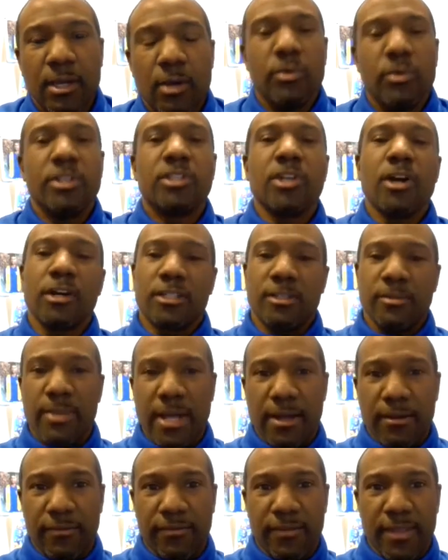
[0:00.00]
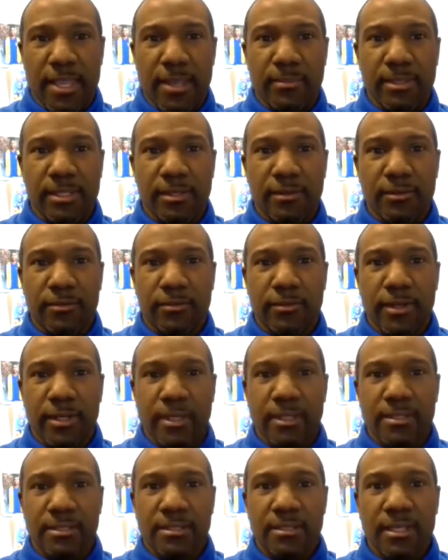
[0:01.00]
we talked about family and
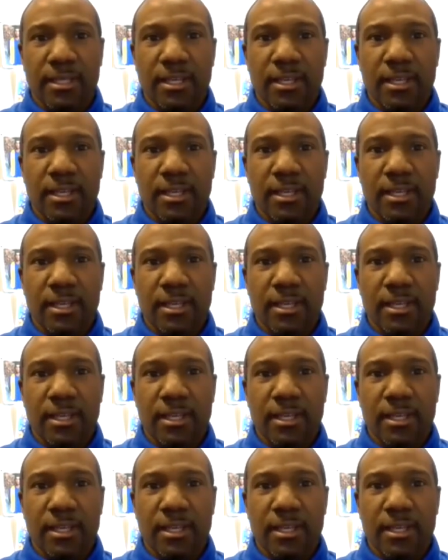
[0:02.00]
friends